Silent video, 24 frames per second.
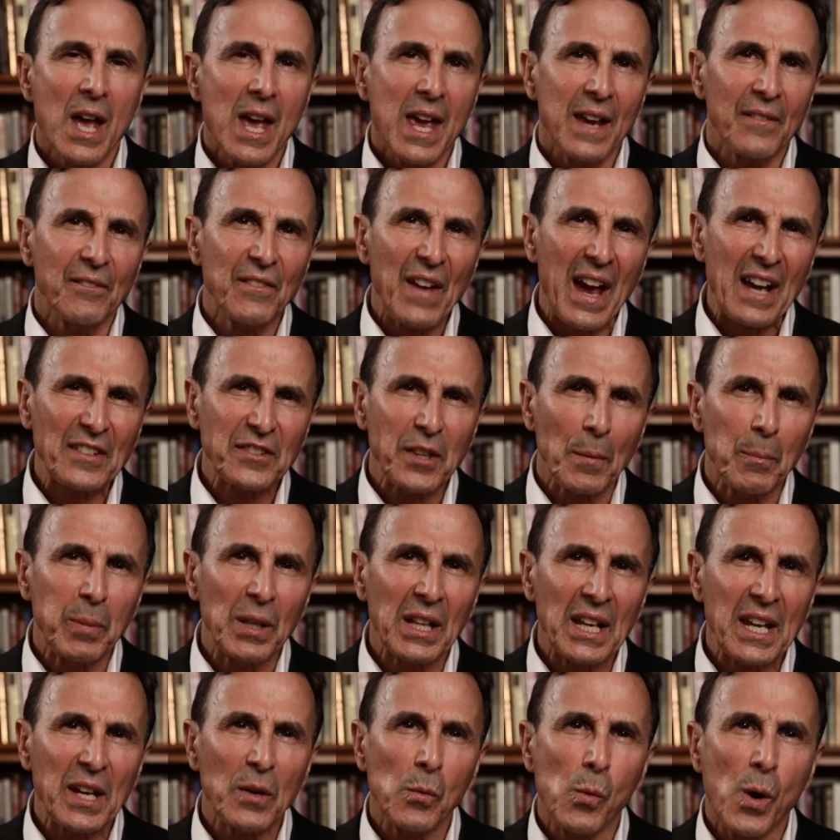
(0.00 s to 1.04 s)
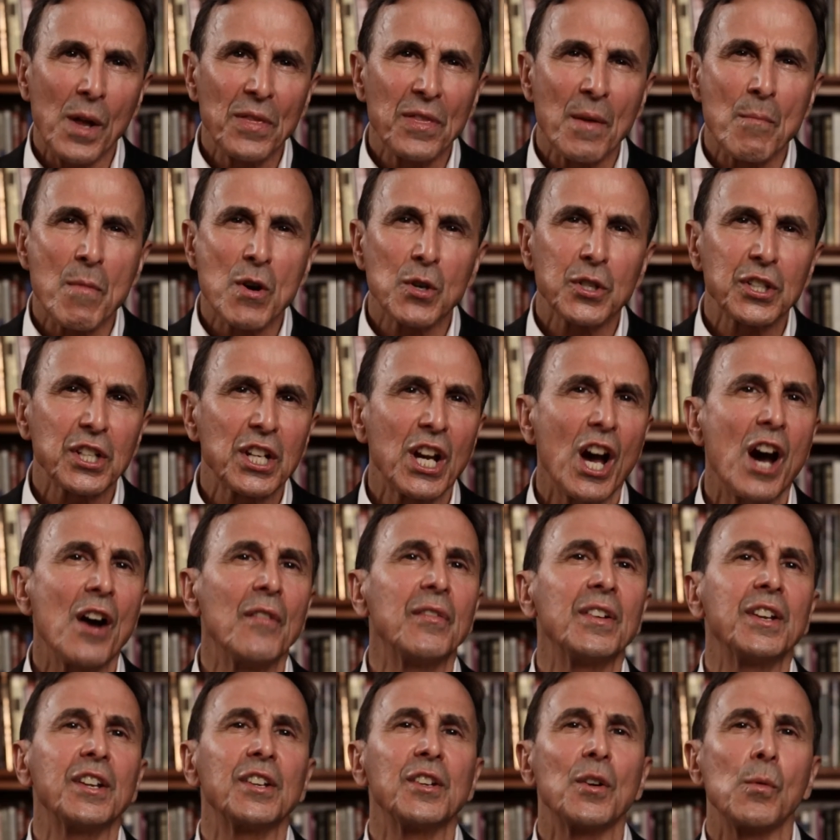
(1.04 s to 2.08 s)
In fact, the plant won the most
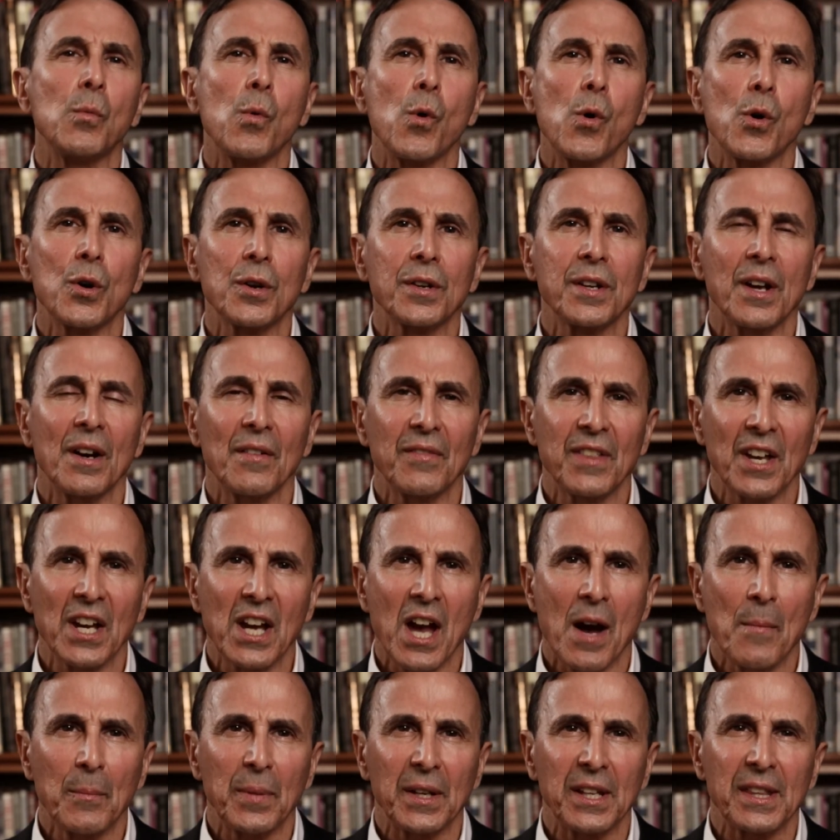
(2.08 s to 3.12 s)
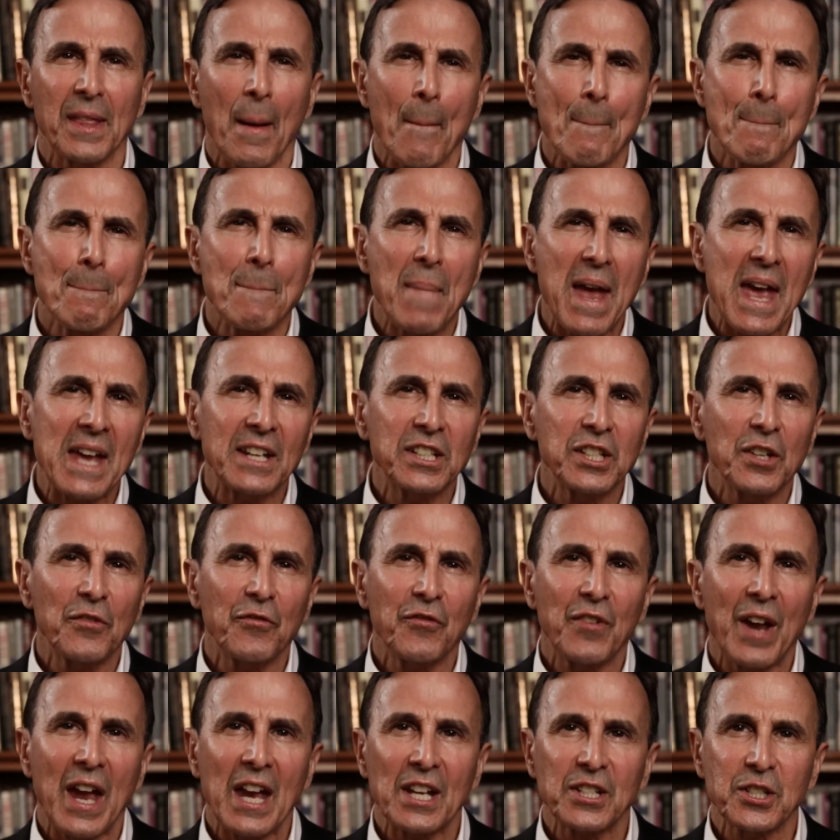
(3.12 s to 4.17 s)
coveted award of the company, the
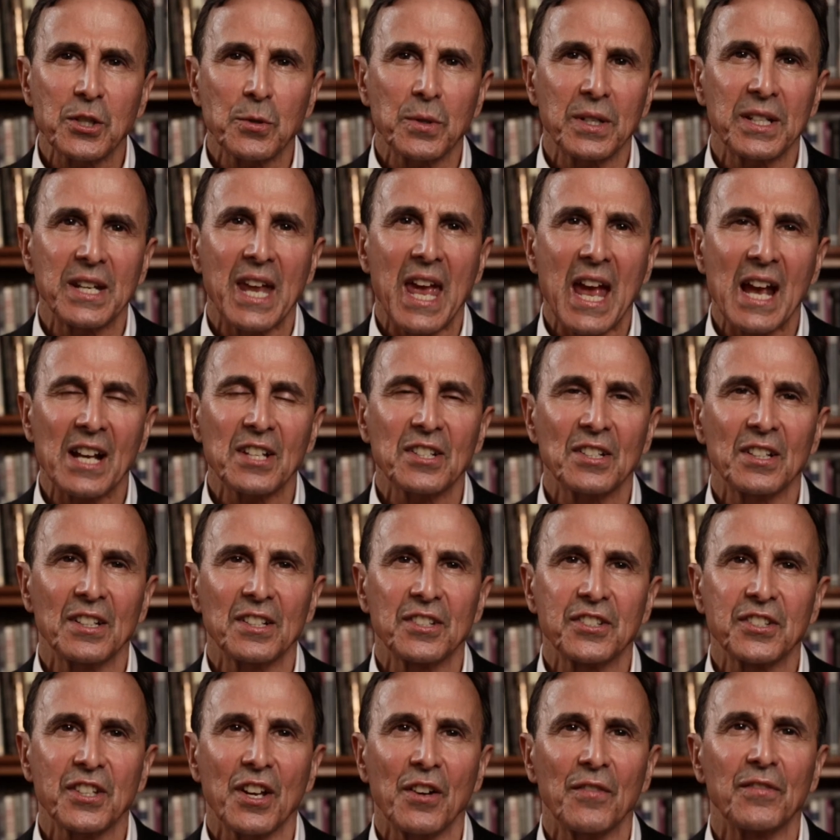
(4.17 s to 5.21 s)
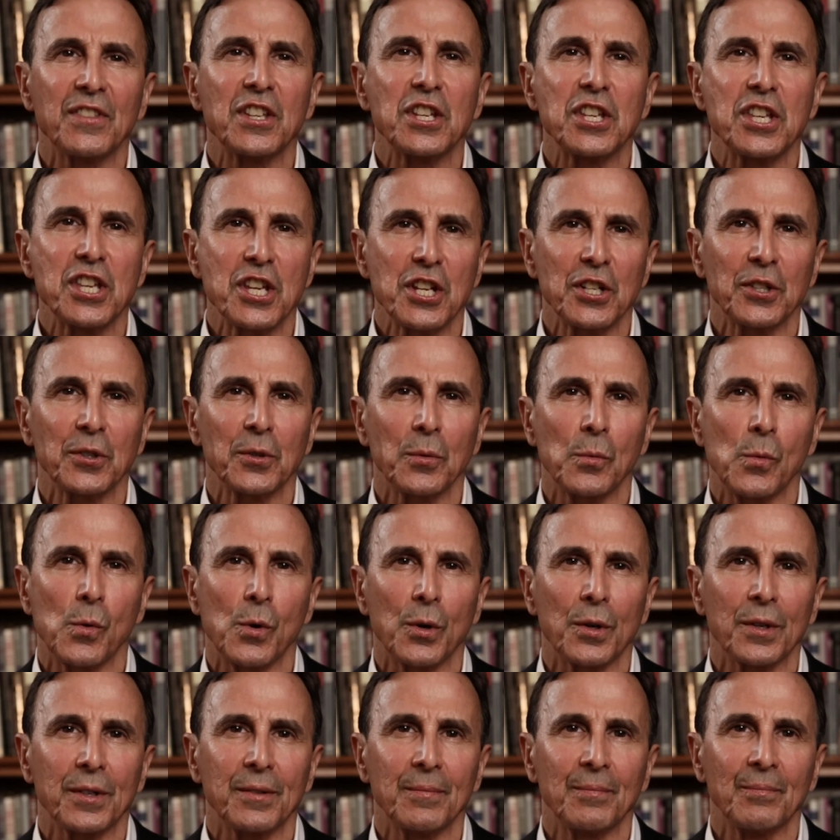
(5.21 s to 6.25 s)
Manufacturing Excellence of the Year
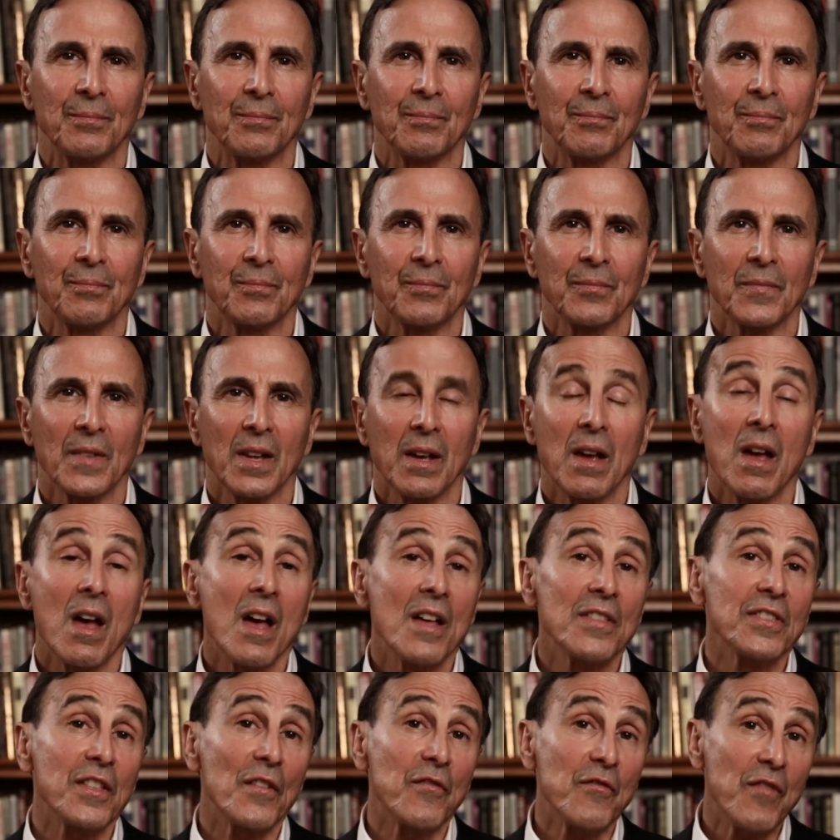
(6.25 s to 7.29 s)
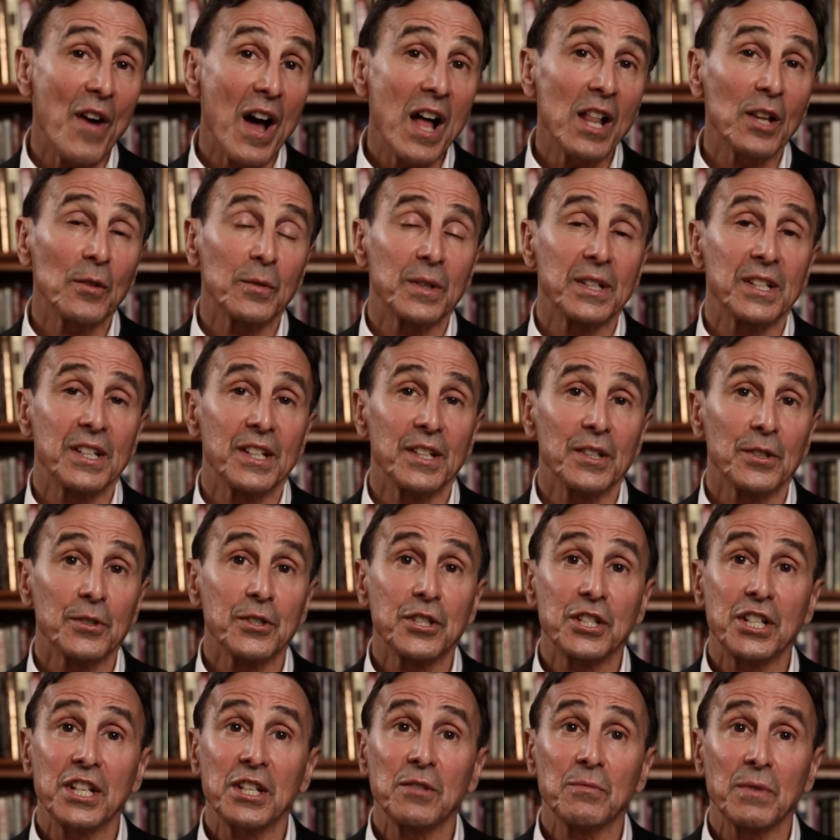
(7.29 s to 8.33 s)
award. The following year,
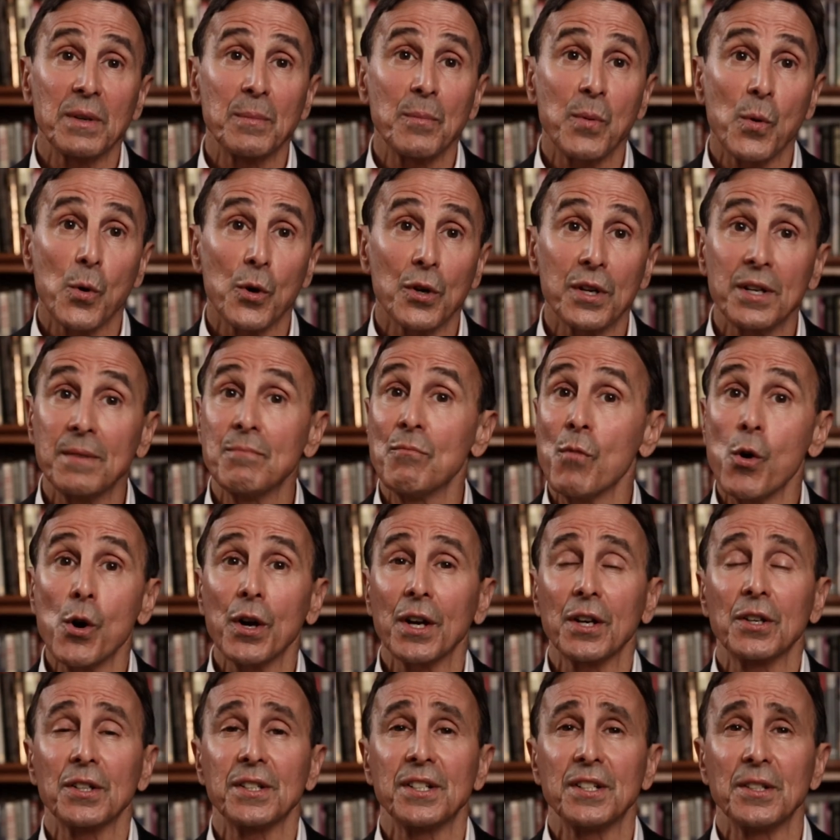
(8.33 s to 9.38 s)
Gene reported more good